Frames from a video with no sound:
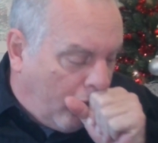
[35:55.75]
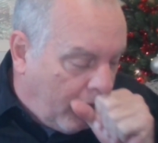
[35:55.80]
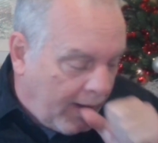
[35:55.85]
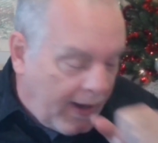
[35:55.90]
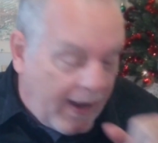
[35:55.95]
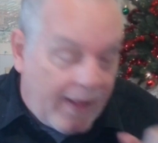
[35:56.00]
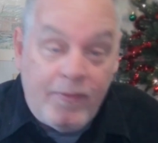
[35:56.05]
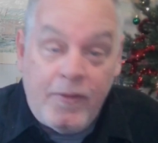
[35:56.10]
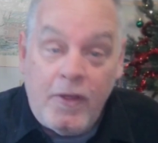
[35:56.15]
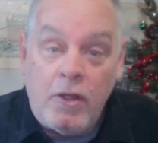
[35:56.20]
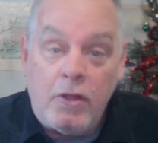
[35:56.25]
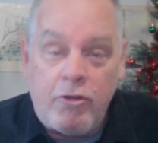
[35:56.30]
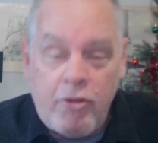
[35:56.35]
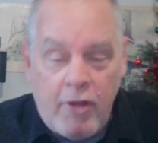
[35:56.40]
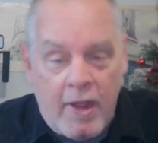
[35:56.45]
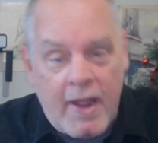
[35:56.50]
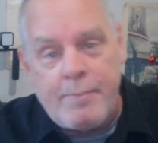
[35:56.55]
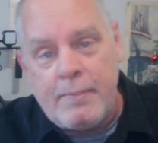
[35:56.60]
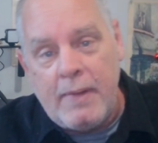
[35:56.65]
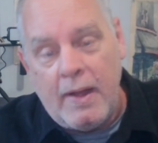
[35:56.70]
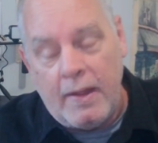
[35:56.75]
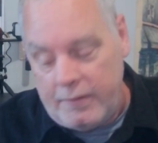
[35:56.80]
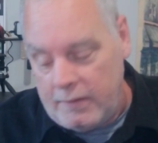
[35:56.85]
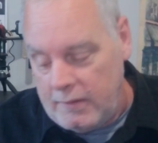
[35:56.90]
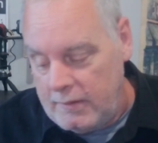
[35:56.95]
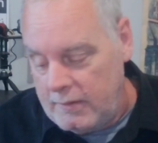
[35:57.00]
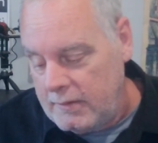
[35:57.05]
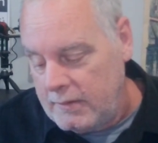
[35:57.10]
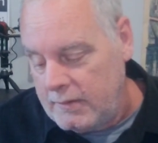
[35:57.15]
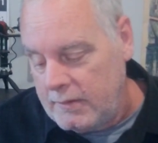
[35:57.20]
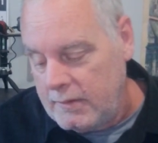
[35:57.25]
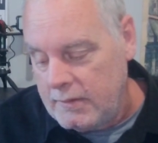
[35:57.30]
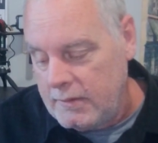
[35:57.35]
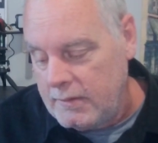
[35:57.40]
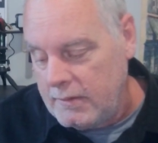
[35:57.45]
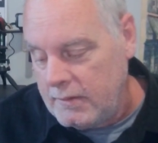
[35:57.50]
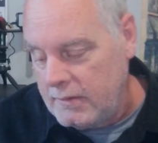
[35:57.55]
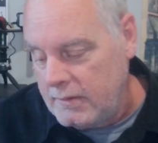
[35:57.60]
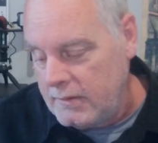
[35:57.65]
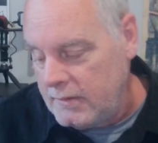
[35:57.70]
and their grandmother,
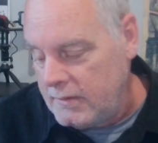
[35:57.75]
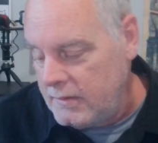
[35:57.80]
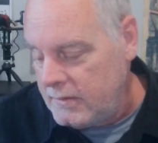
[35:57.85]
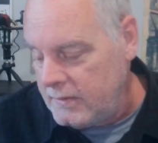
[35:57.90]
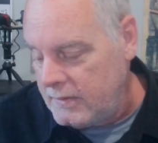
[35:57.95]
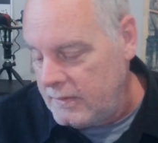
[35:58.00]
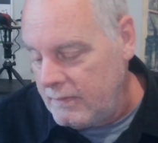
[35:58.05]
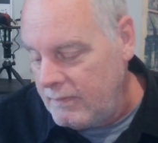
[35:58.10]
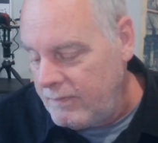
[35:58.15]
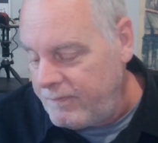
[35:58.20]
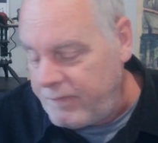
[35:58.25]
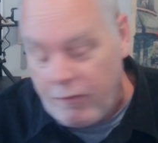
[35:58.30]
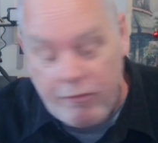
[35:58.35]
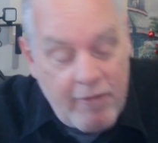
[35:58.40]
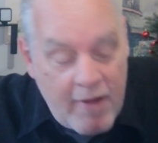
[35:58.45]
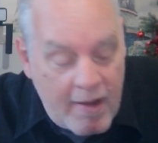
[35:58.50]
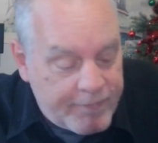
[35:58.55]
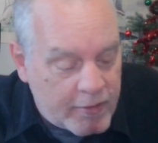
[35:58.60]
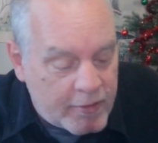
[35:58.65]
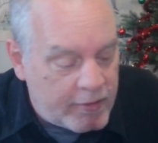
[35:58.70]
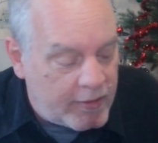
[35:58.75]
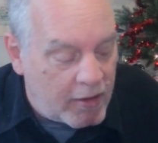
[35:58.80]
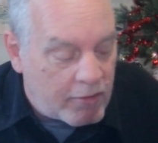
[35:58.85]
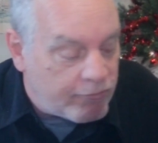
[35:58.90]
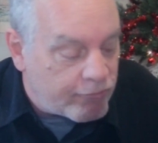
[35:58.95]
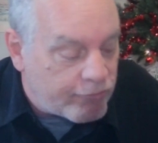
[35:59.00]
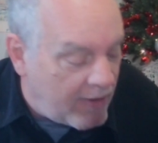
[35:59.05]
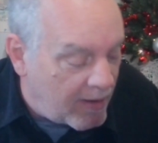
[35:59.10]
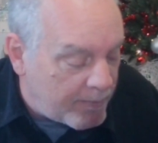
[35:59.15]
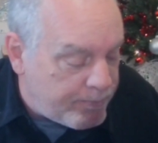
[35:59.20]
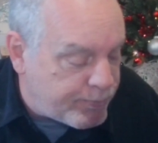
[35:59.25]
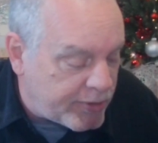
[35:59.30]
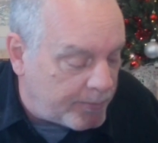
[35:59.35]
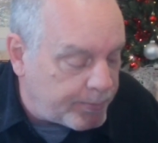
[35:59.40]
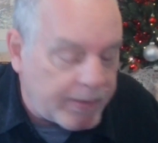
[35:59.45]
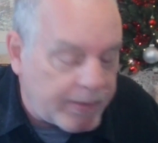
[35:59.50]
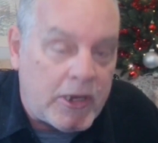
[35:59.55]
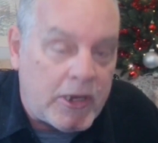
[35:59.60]
forever irreparably